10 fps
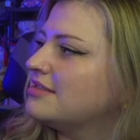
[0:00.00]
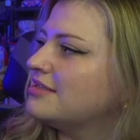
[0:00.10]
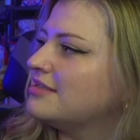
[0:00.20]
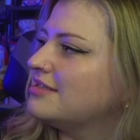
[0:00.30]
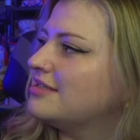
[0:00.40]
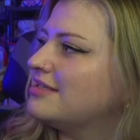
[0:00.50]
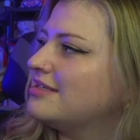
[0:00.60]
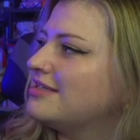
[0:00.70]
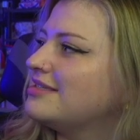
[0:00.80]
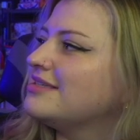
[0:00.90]

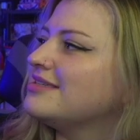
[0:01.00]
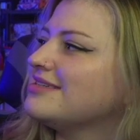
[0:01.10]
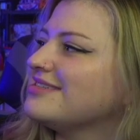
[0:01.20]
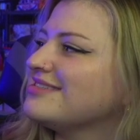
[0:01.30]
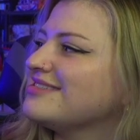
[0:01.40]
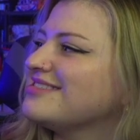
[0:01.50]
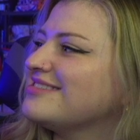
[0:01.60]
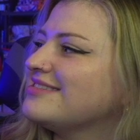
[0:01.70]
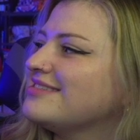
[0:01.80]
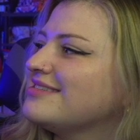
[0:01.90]

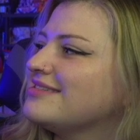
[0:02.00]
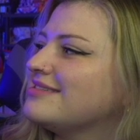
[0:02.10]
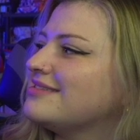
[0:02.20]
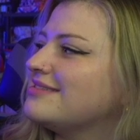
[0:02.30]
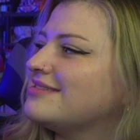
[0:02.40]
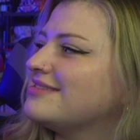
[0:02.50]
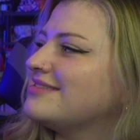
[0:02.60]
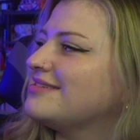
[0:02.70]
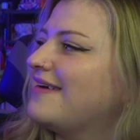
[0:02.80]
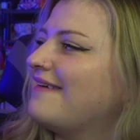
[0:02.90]

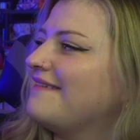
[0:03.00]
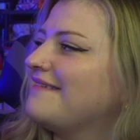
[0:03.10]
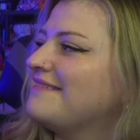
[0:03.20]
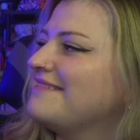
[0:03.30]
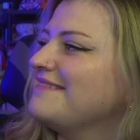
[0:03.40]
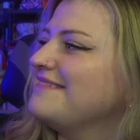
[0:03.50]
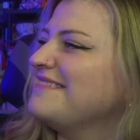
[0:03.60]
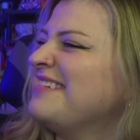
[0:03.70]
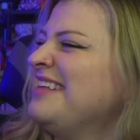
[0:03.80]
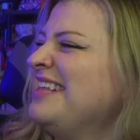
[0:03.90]
The person shown says nothing.